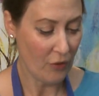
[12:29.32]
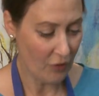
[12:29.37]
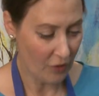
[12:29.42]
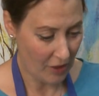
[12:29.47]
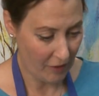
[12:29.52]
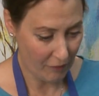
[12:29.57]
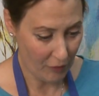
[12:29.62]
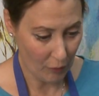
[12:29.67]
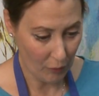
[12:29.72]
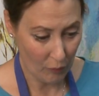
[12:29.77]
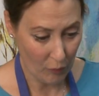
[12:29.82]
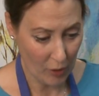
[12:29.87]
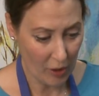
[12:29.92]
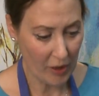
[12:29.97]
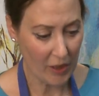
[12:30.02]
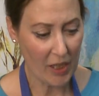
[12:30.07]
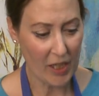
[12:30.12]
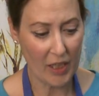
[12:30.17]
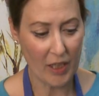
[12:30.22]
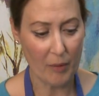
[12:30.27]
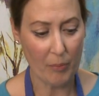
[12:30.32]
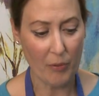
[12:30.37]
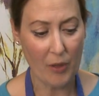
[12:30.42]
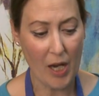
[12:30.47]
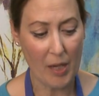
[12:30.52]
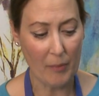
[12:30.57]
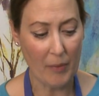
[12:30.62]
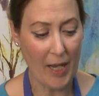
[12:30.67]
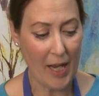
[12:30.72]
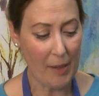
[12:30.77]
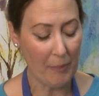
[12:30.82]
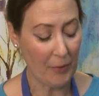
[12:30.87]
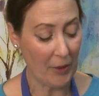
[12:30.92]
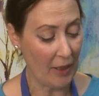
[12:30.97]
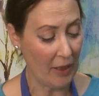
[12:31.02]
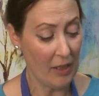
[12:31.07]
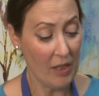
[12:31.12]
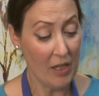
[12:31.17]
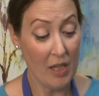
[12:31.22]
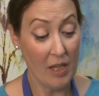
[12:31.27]
If you're really getting a problem
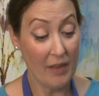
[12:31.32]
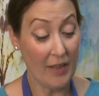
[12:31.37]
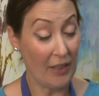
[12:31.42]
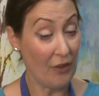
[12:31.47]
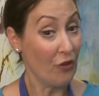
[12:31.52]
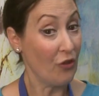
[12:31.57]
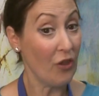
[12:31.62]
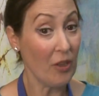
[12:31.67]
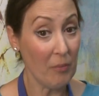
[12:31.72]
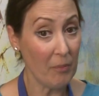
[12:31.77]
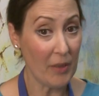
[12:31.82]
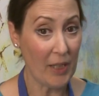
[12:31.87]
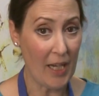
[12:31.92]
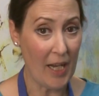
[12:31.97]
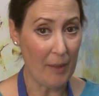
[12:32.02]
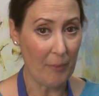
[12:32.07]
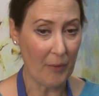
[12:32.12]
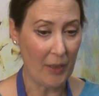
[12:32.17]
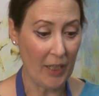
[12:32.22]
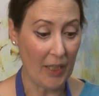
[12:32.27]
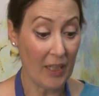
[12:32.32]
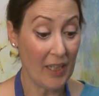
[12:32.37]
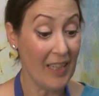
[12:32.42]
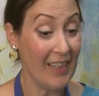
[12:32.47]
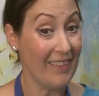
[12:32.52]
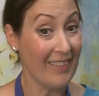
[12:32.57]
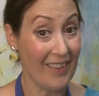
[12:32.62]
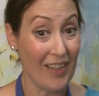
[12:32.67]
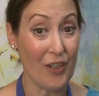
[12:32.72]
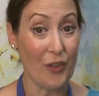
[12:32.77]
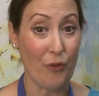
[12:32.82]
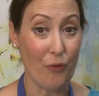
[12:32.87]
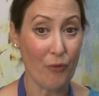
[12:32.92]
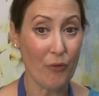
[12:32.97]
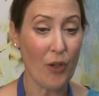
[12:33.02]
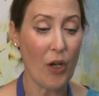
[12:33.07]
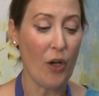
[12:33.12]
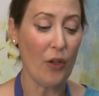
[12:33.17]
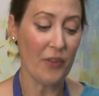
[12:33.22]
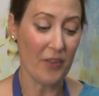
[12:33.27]
happening that shouldn't be happening, it's not your
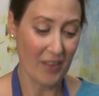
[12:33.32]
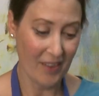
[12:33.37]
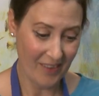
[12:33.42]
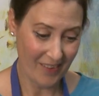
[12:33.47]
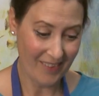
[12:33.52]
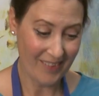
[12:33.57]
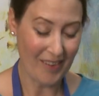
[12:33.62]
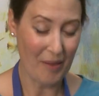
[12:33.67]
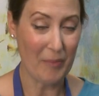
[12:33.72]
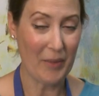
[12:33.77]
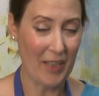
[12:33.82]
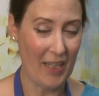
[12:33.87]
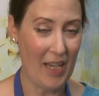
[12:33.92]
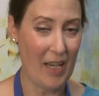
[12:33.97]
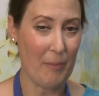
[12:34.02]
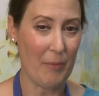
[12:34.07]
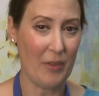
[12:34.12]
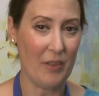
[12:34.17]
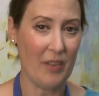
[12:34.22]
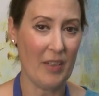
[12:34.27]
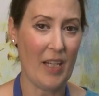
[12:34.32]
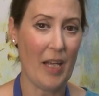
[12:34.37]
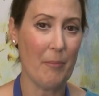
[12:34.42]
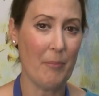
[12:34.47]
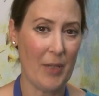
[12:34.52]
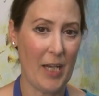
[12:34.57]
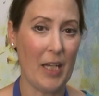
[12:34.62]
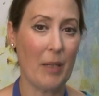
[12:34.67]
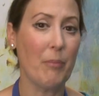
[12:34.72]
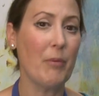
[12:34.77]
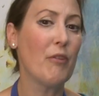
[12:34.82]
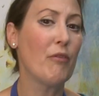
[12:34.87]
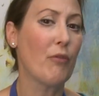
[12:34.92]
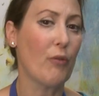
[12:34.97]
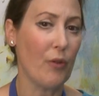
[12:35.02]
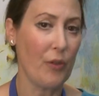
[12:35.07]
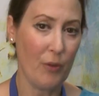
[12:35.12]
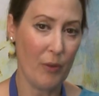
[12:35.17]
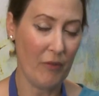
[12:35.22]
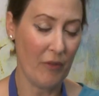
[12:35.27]
fault. Something happened to that bag
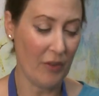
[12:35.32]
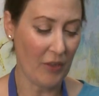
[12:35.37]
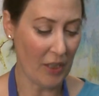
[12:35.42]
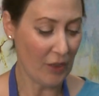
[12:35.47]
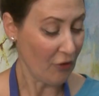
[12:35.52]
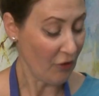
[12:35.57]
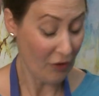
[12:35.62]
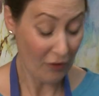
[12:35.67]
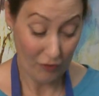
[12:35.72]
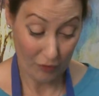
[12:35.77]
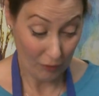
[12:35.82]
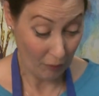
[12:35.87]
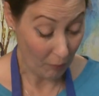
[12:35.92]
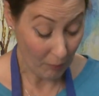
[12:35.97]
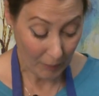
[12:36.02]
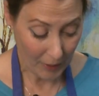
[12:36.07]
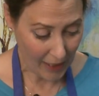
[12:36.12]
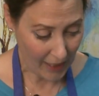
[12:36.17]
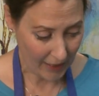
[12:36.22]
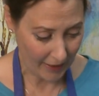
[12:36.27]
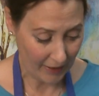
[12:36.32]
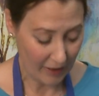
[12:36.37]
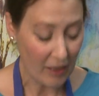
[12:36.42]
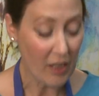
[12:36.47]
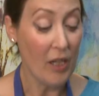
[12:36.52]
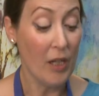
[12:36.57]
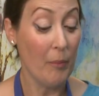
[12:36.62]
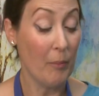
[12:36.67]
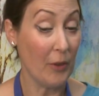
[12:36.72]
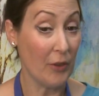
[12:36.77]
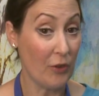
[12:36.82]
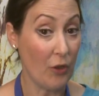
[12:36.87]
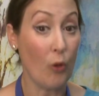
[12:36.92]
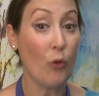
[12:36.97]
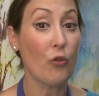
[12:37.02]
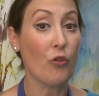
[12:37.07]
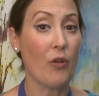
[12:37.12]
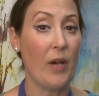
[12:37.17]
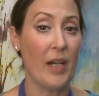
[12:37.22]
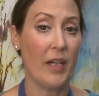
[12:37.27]
before you even touched it, so don't panic, but
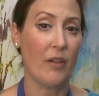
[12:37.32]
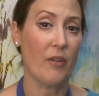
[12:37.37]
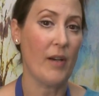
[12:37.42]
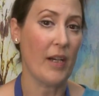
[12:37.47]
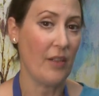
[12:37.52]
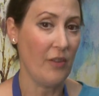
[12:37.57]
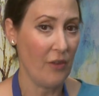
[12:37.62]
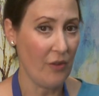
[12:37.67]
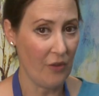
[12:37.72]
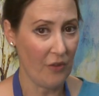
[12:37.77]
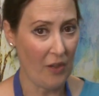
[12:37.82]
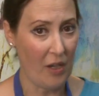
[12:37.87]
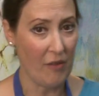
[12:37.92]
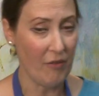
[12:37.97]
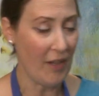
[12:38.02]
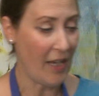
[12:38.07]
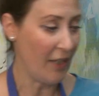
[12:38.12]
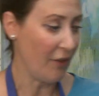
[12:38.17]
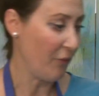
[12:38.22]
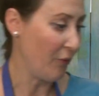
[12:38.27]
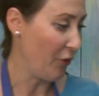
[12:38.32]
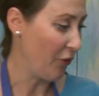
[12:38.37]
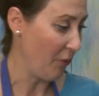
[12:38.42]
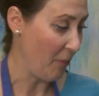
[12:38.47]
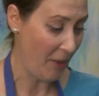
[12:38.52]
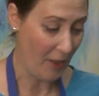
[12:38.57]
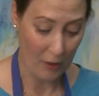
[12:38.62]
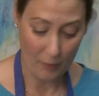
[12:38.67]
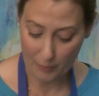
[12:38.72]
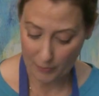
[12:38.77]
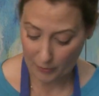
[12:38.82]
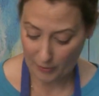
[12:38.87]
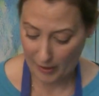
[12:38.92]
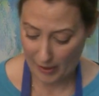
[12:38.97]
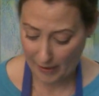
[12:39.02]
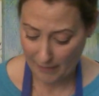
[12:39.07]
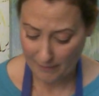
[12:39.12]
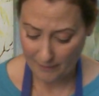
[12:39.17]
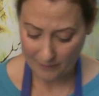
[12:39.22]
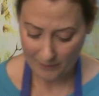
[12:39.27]
don't try to correct it yourself. Ask for some help,
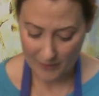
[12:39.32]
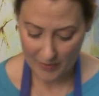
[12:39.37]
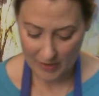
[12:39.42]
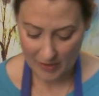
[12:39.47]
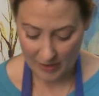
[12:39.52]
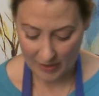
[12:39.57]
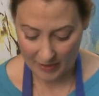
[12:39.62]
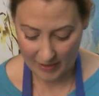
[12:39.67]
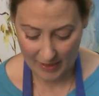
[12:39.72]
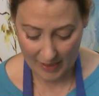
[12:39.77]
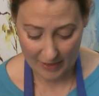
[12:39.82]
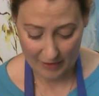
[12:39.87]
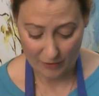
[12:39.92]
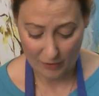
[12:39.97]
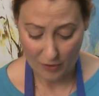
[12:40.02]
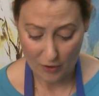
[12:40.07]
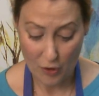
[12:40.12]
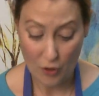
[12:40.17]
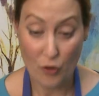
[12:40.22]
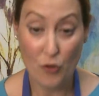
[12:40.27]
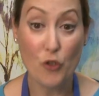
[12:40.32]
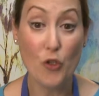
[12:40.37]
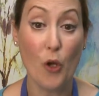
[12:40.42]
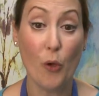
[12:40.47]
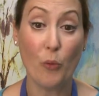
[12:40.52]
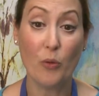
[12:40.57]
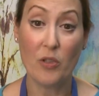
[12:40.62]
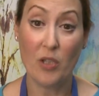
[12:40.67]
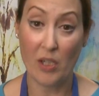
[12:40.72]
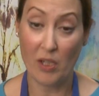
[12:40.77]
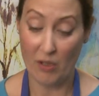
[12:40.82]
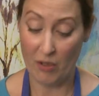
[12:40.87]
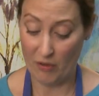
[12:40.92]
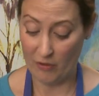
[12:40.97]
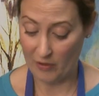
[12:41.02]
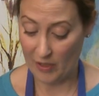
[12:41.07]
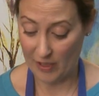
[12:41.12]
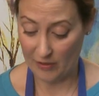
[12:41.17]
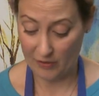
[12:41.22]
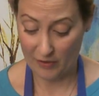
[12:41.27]
okay? Again, no
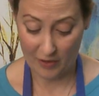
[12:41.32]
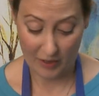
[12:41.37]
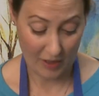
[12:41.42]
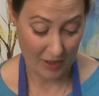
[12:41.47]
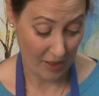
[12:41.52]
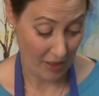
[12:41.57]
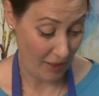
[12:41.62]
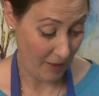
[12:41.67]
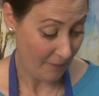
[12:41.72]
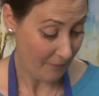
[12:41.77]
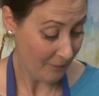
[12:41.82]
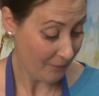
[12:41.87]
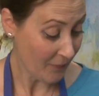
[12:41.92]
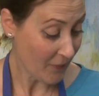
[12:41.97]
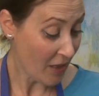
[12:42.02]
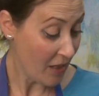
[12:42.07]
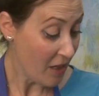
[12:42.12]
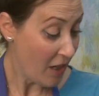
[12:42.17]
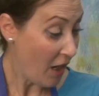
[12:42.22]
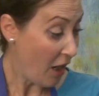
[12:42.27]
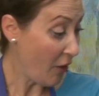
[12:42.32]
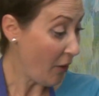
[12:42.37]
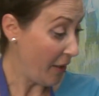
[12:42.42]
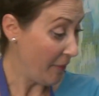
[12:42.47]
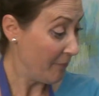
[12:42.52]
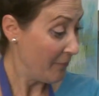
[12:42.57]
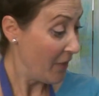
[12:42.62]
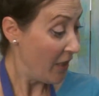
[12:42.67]
tears. That's the key. All right.